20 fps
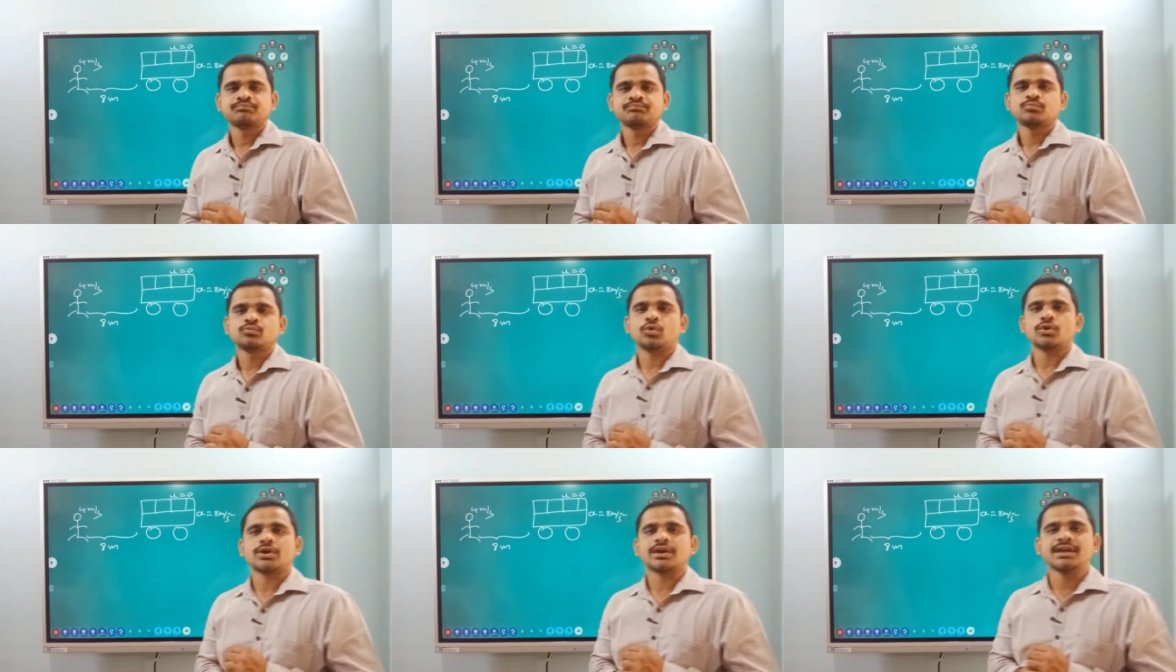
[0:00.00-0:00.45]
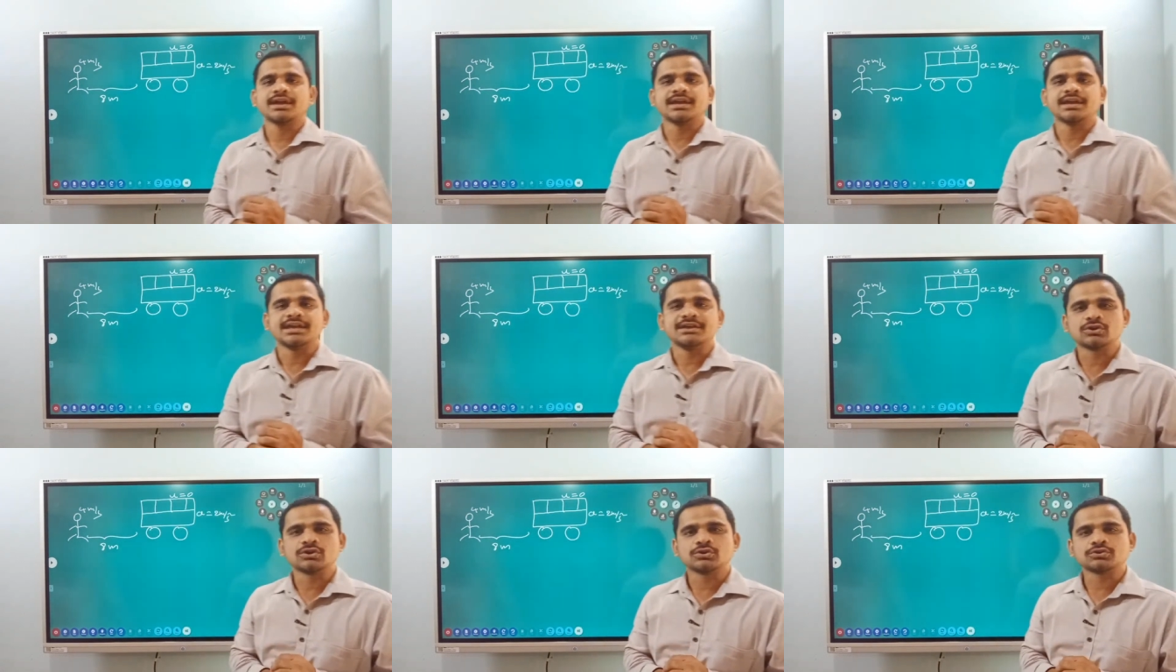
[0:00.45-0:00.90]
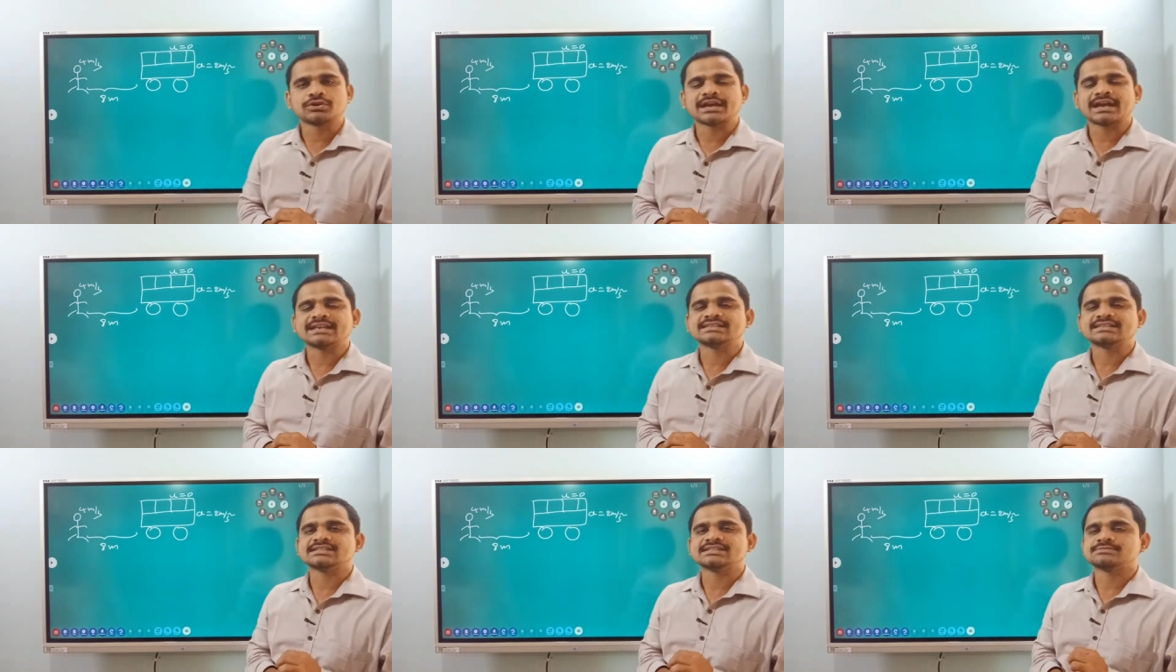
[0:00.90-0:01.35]
Okay, he want to
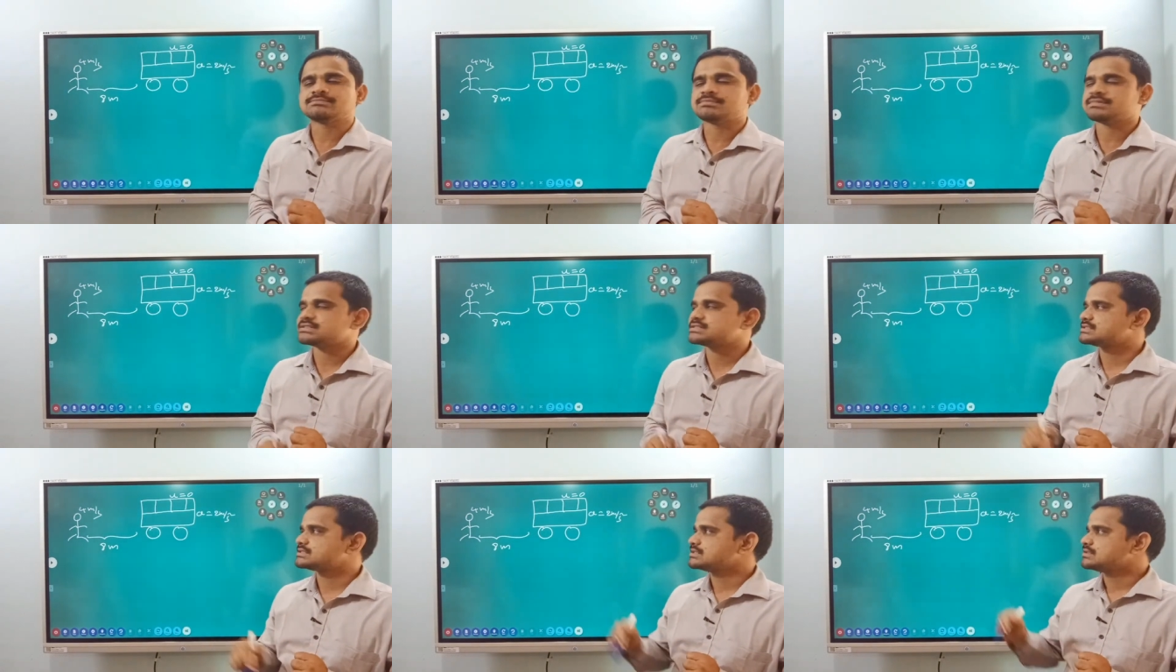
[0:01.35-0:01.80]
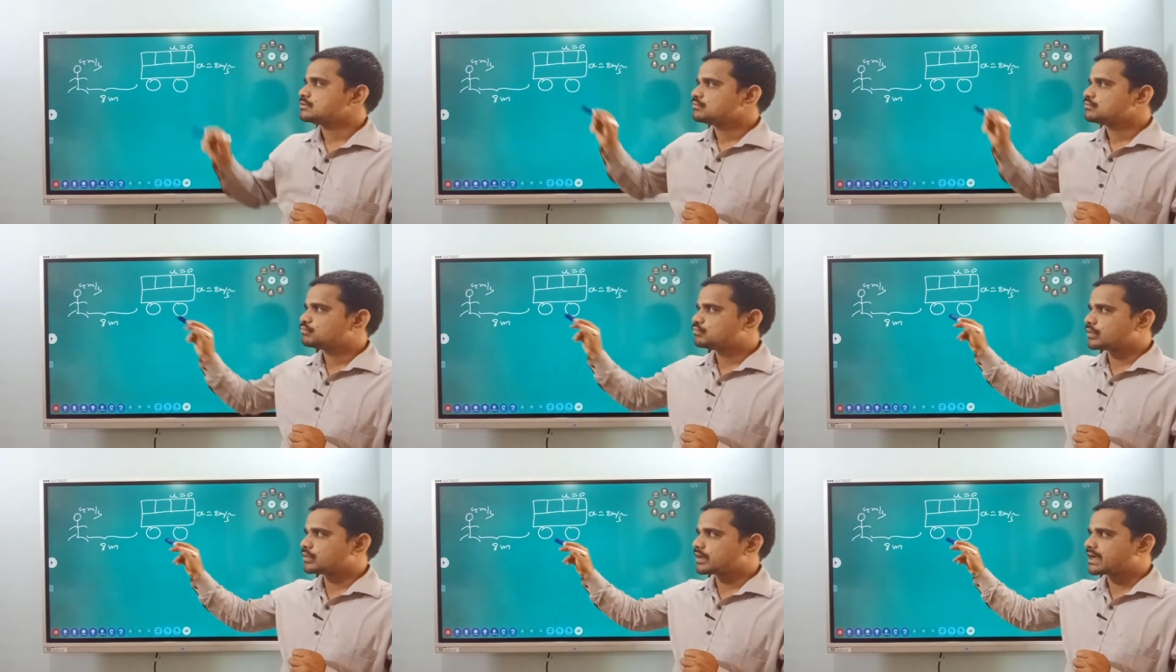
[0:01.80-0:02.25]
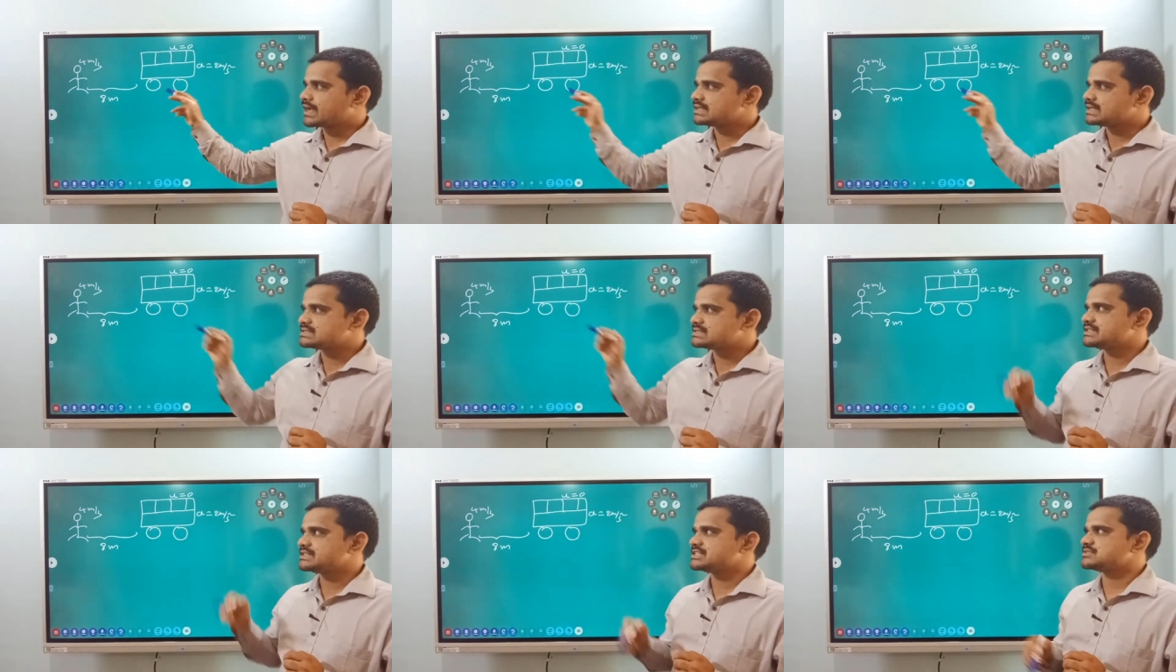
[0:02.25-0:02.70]
catch his bus. For
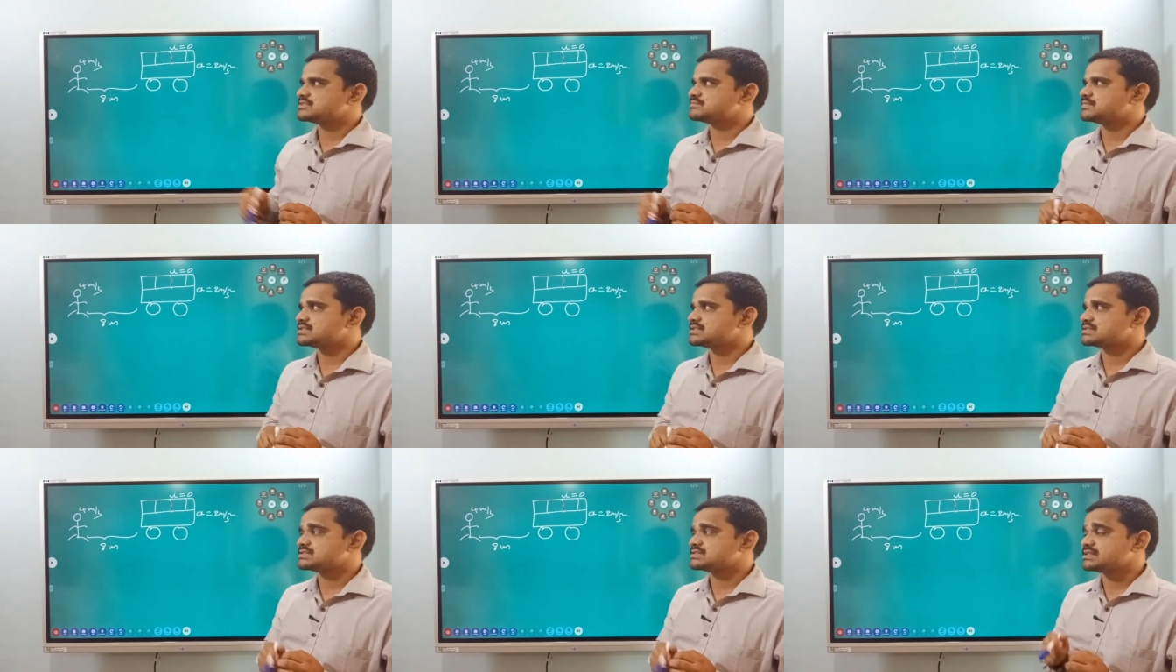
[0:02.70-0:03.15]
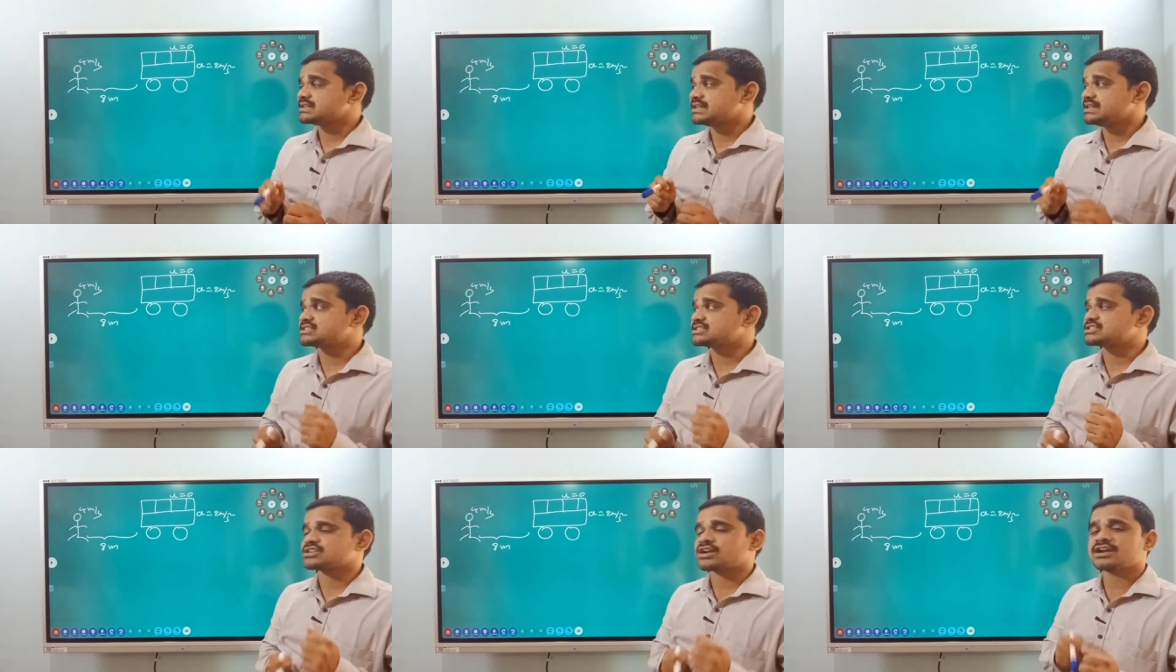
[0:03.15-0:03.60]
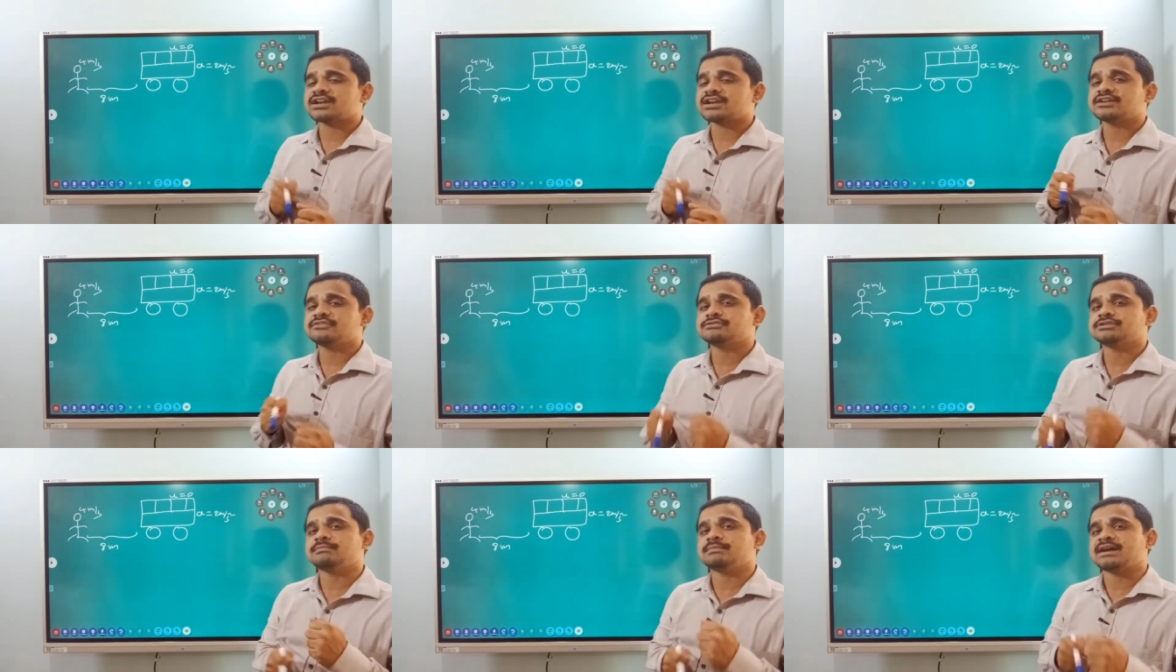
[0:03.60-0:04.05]
catching his bus, he started with
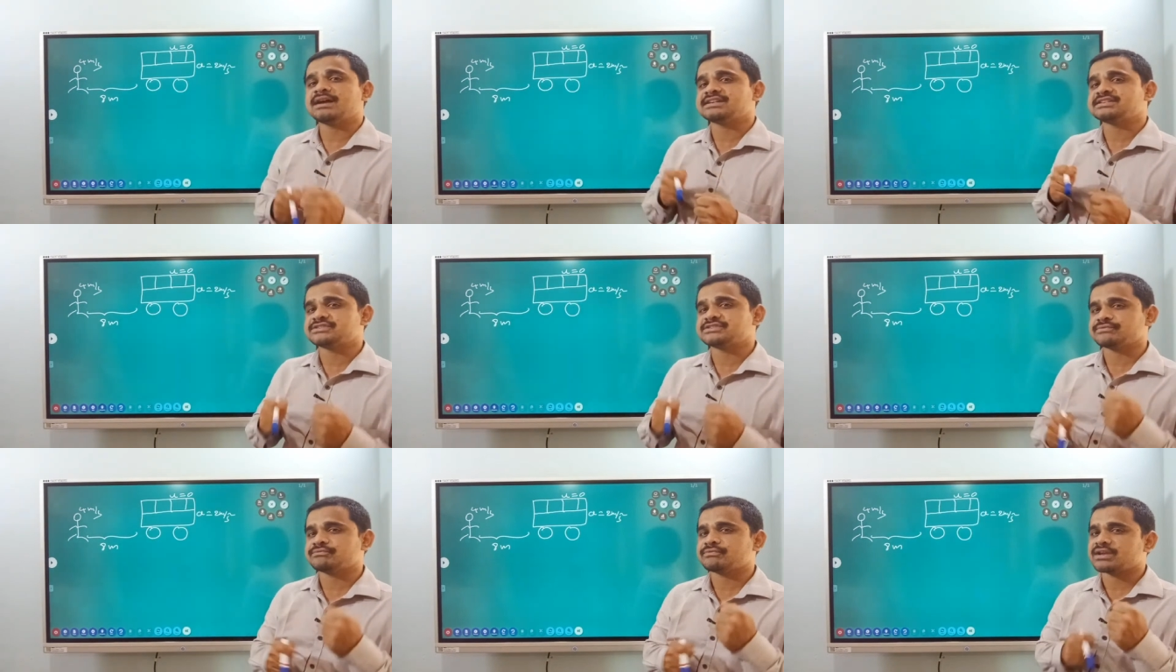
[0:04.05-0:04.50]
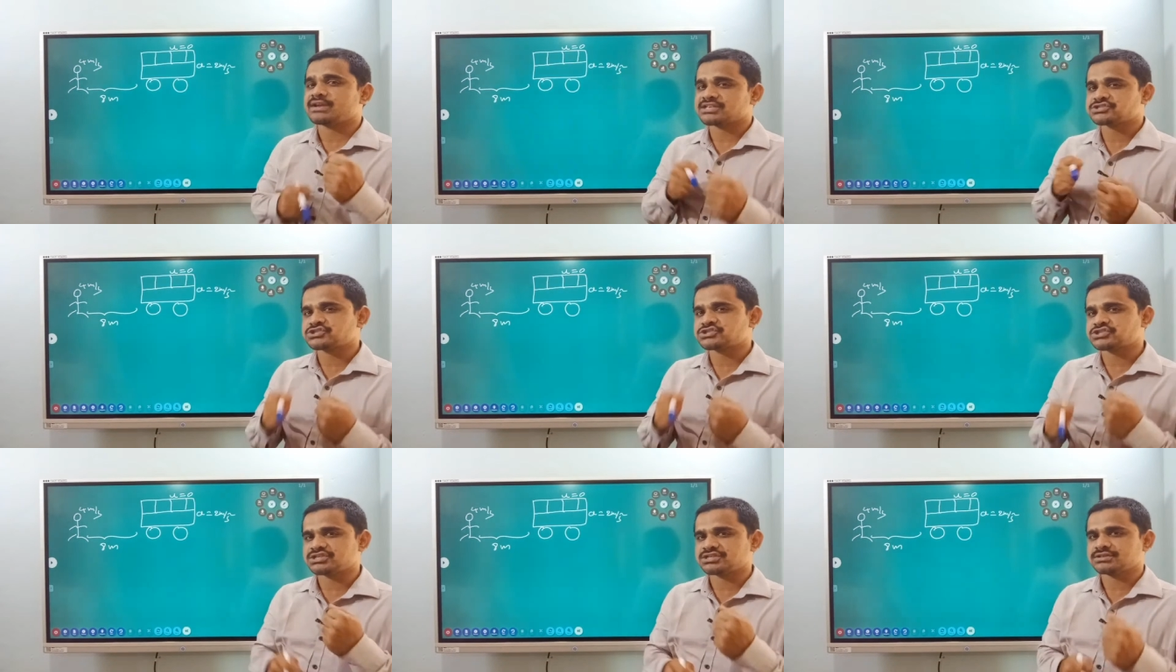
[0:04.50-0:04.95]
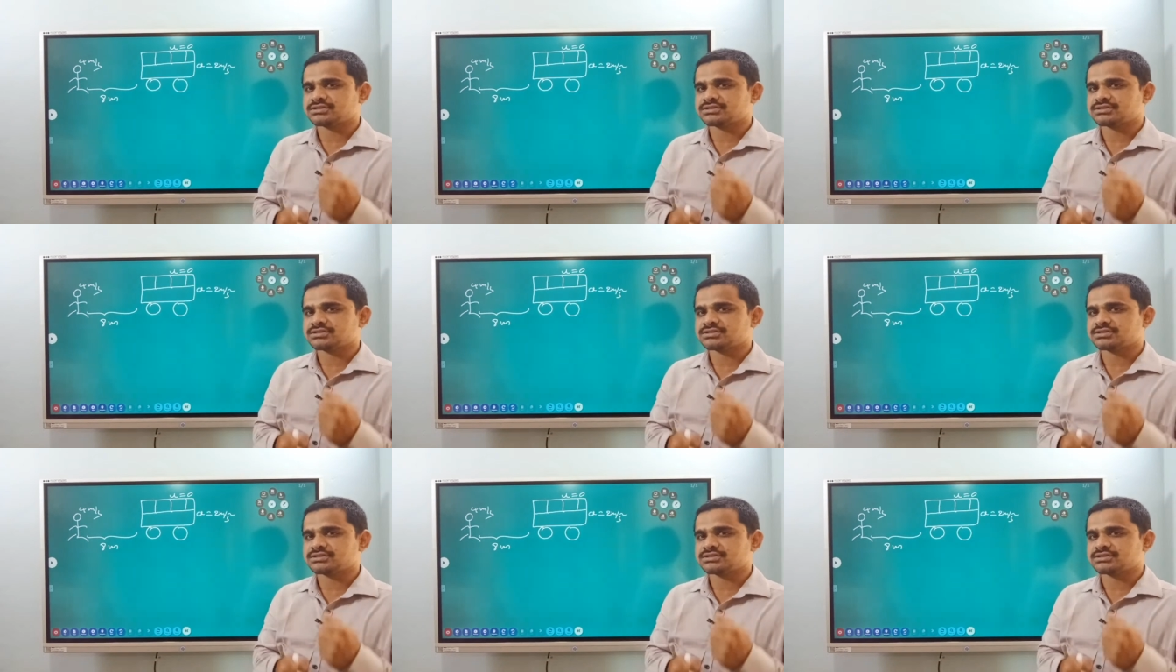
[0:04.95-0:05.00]
the maximum velocity.